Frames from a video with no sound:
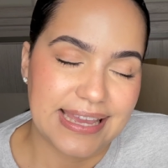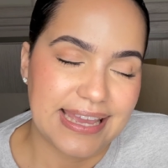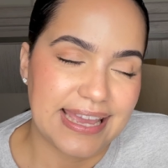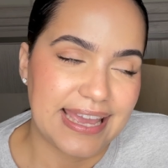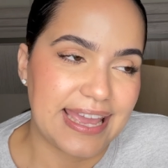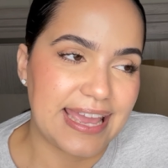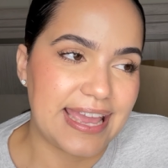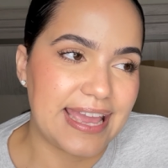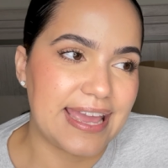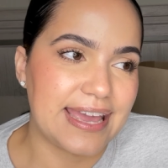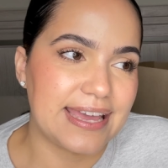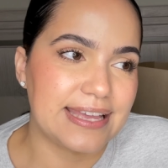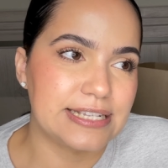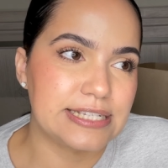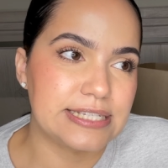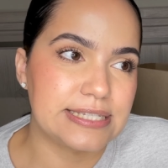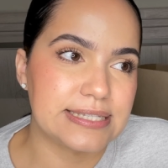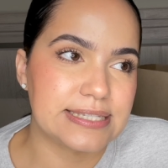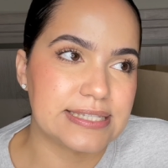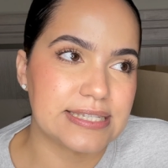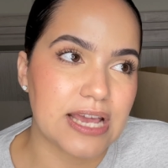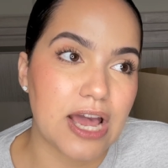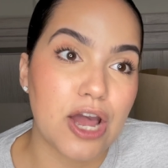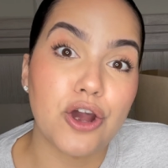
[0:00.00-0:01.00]

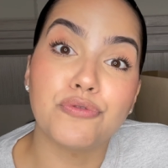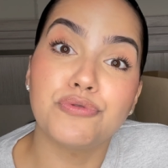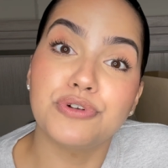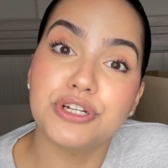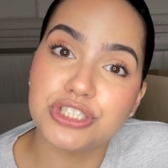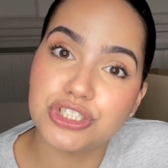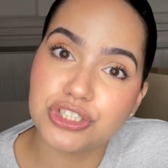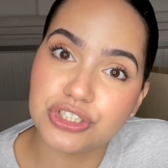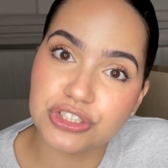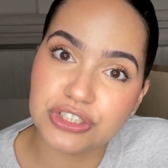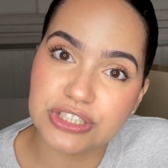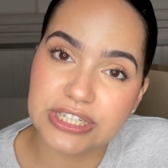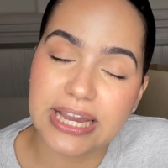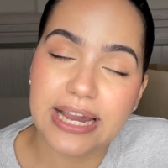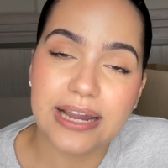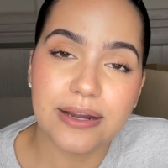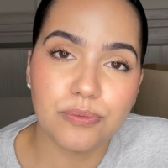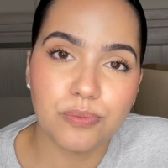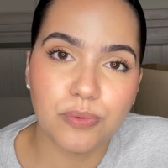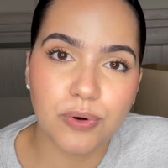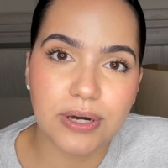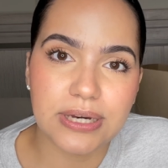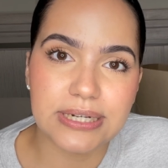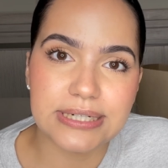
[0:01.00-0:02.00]
And originally I
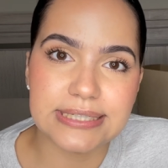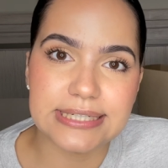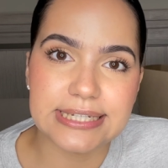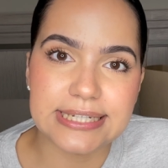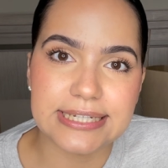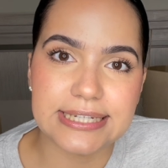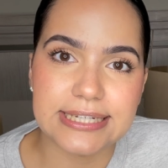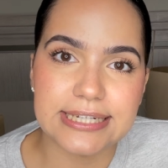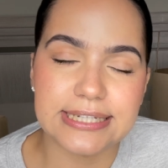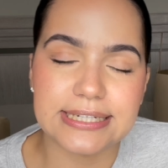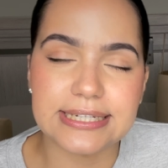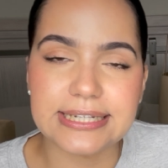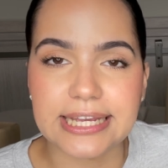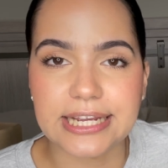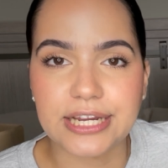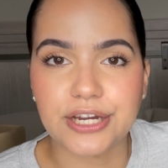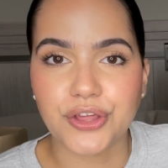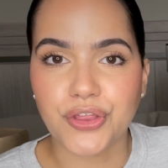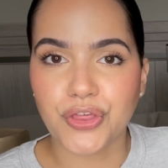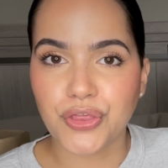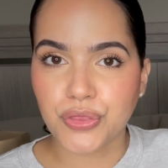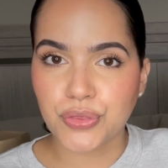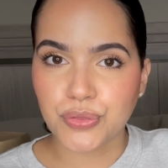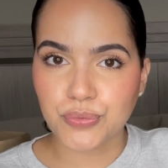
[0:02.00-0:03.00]
wanted like
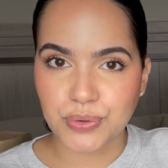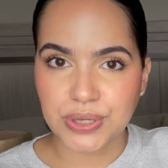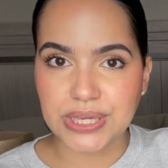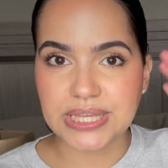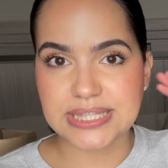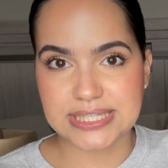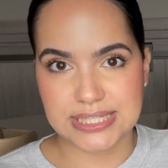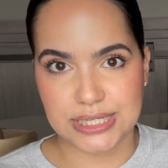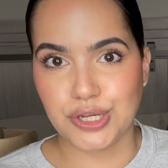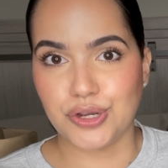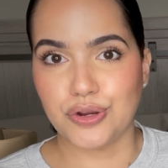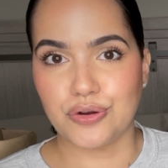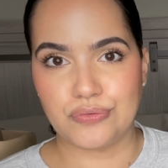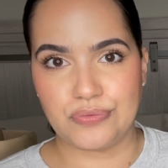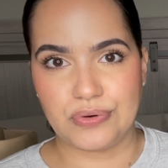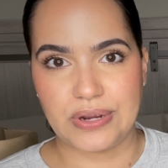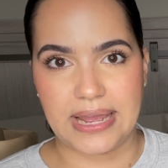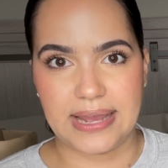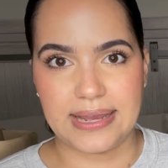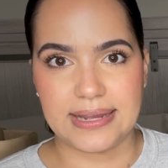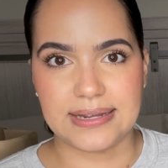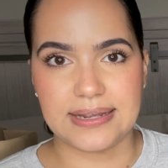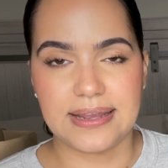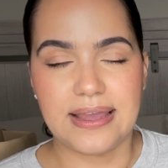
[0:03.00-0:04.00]
a 3-tier
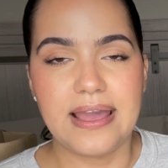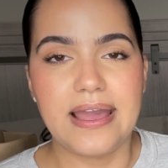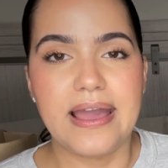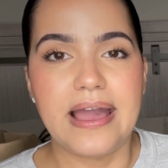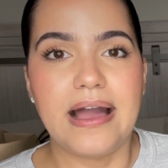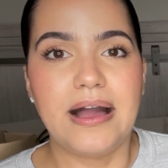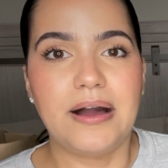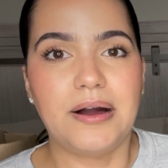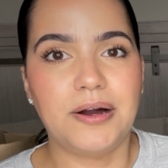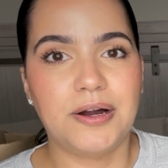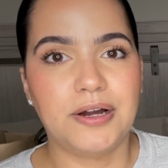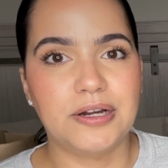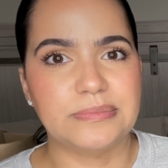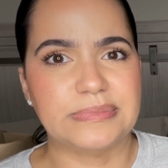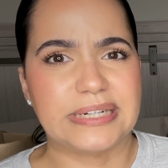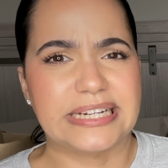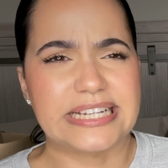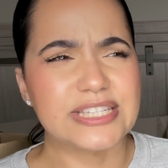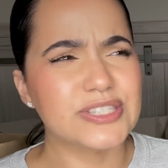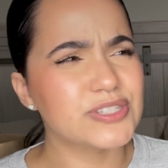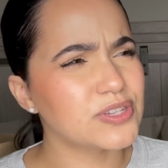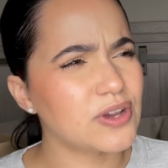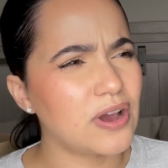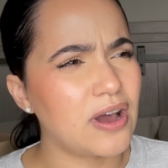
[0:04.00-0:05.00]
rack. I
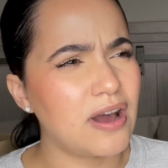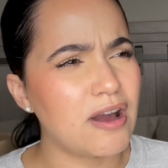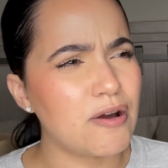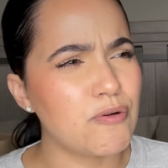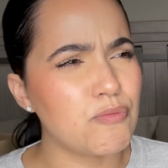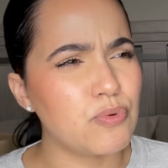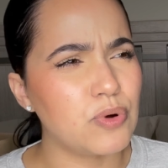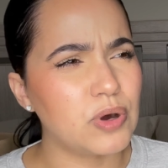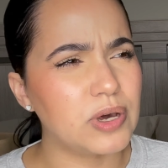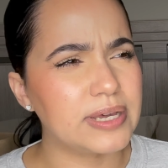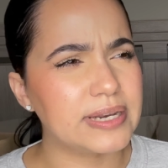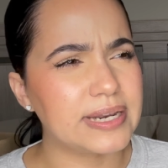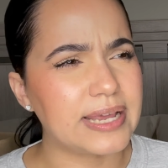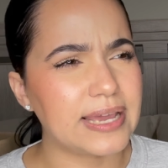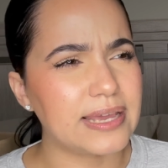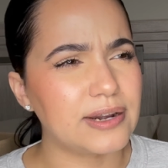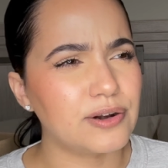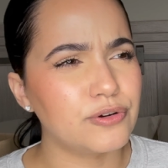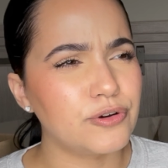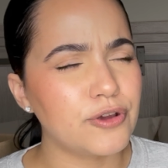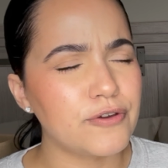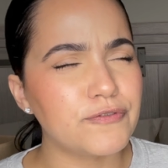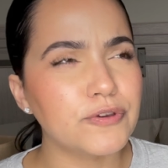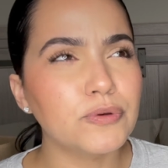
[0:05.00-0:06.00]
saw one, I don't
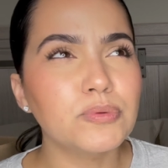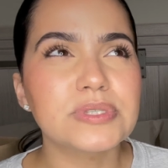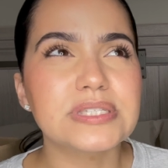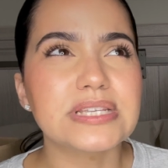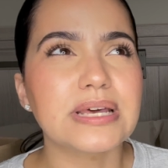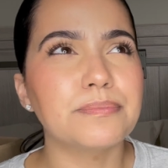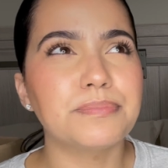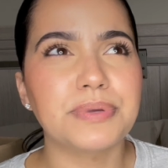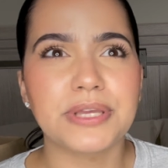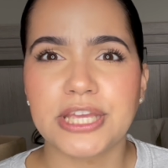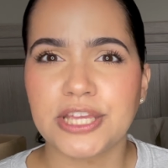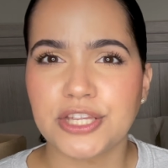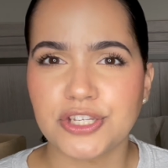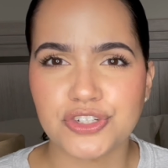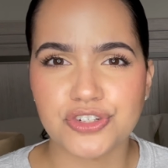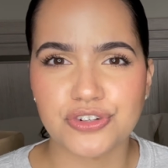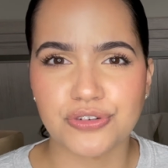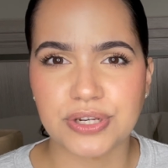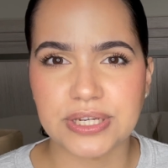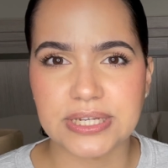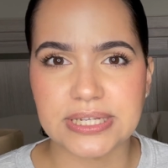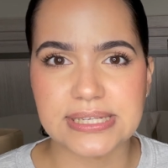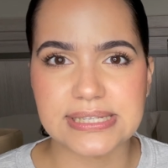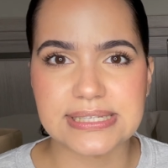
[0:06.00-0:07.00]
know if it was on
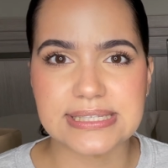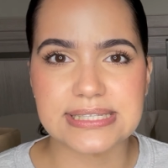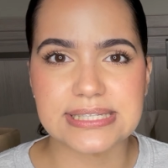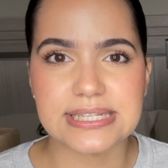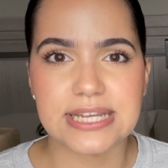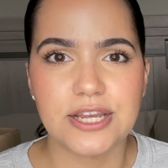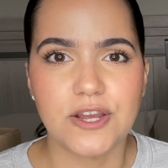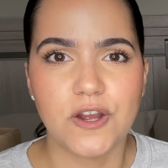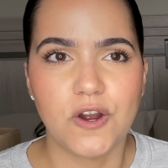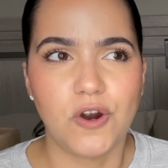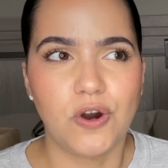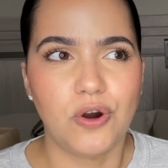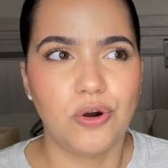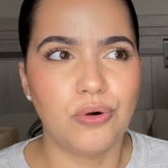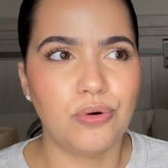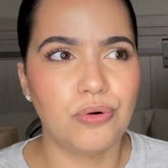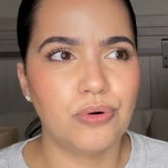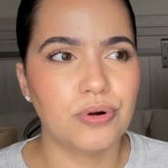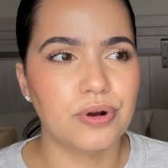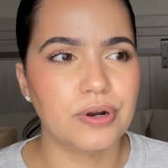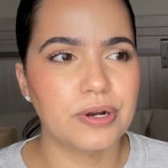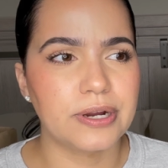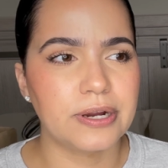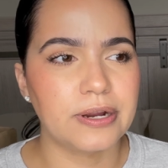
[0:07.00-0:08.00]
Pinterest
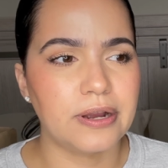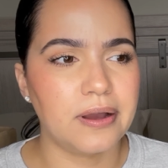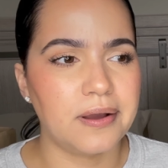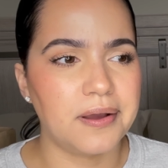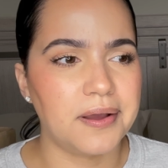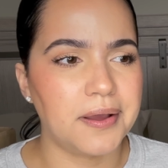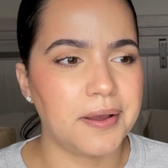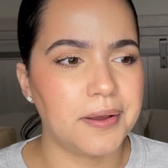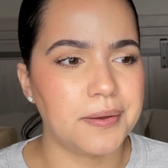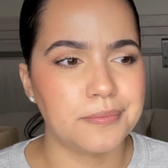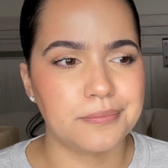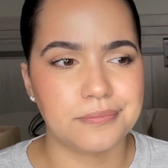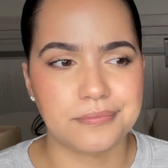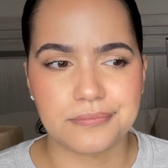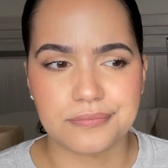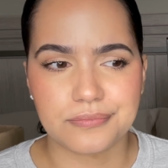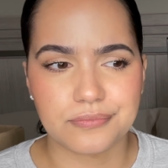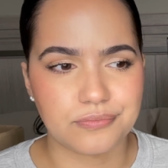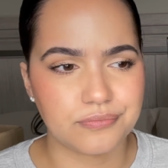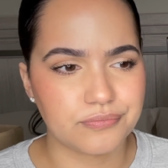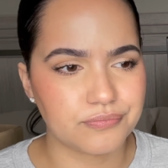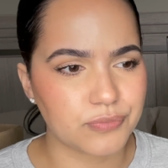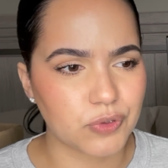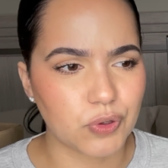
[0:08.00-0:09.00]
or on
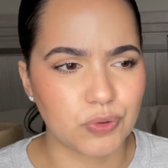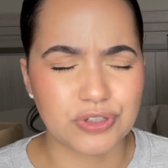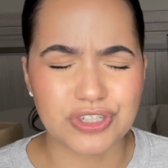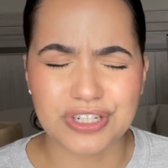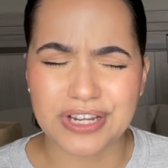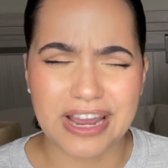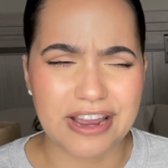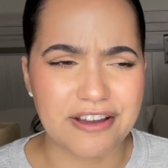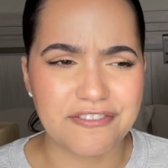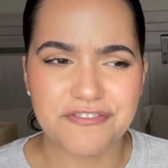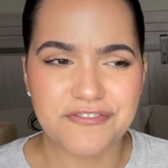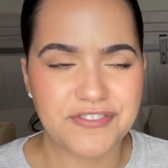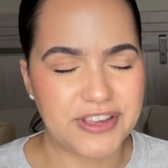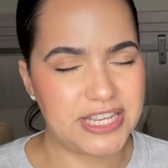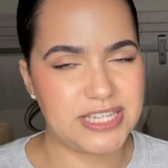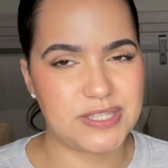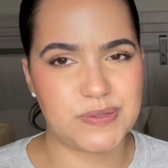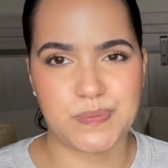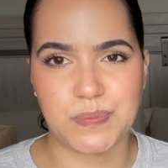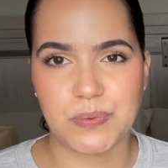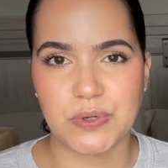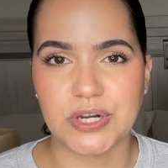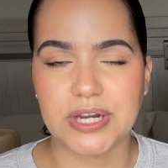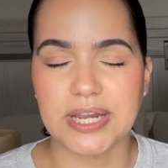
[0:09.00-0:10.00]

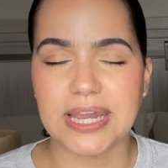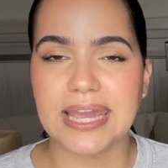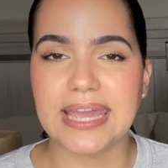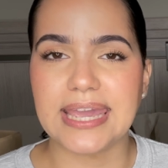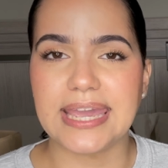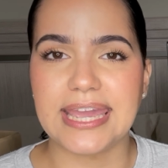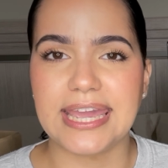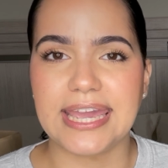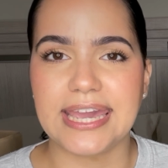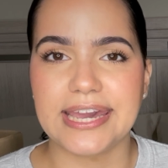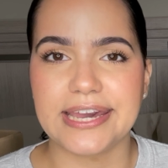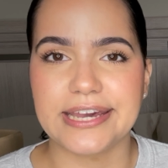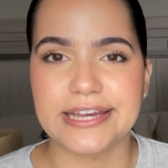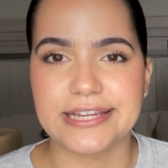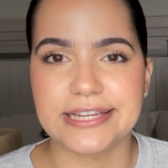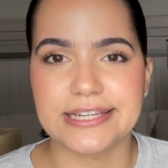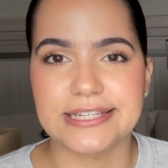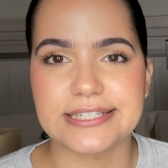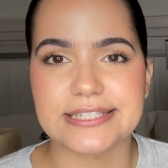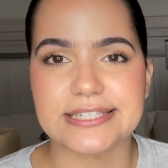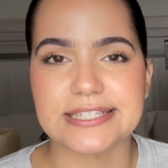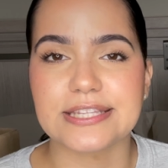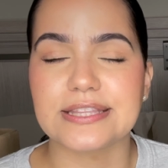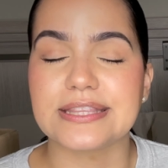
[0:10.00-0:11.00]
Facebook,
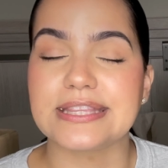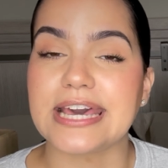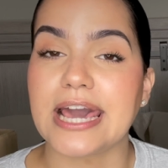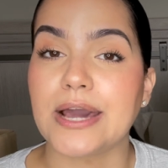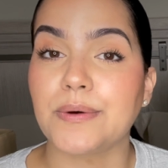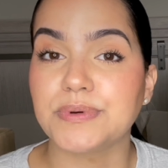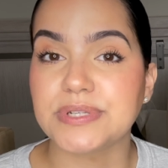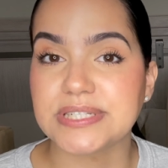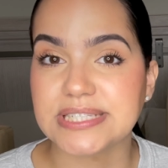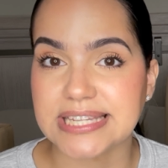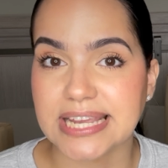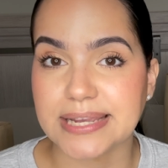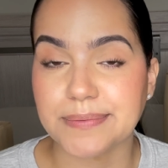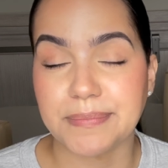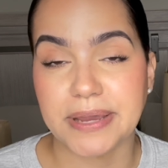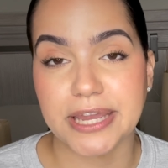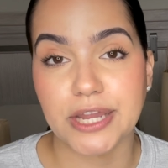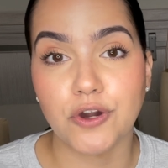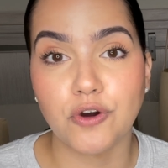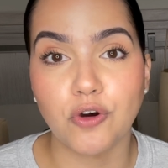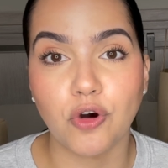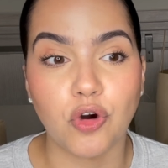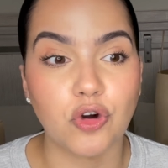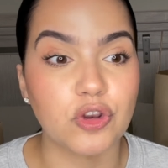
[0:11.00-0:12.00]
and that was like my
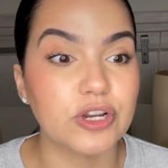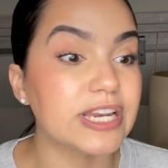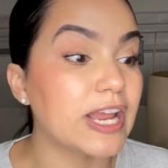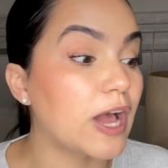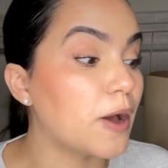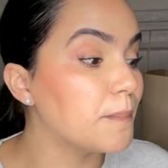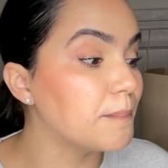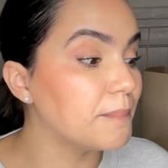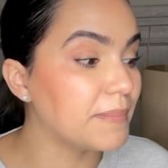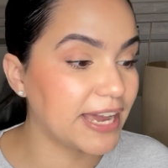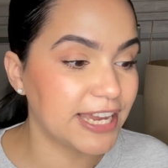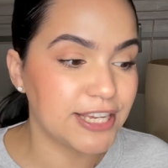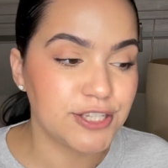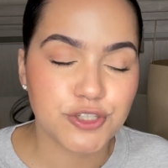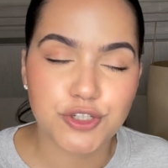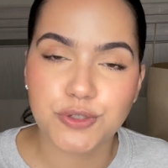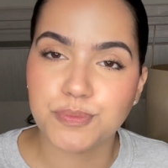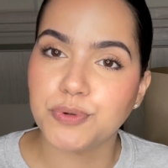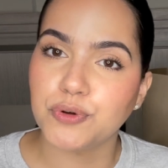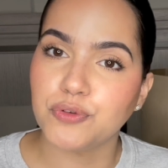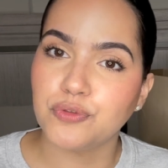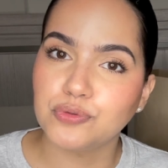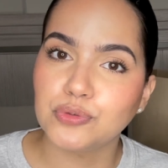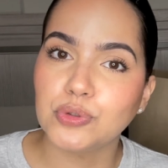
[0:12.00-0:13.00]
goal. Now, mind you,
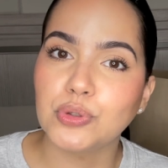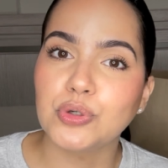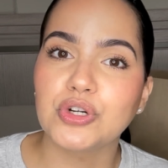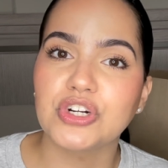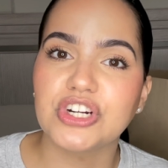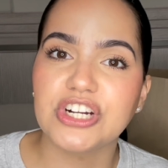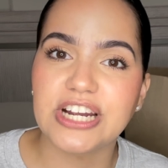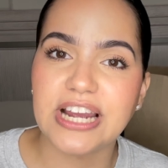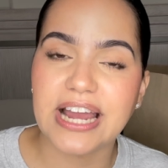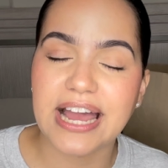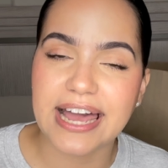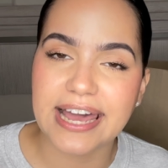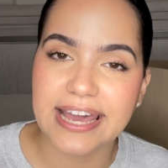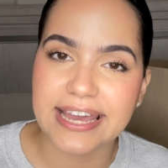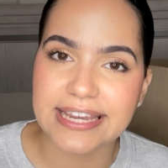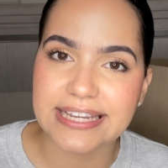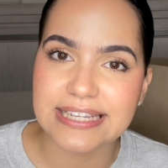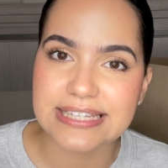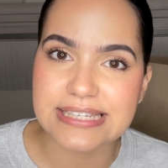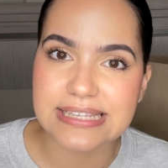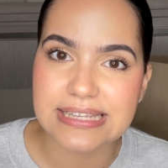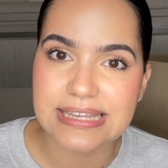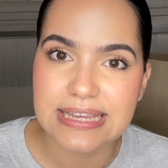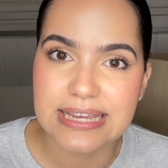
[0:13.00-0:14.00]
before I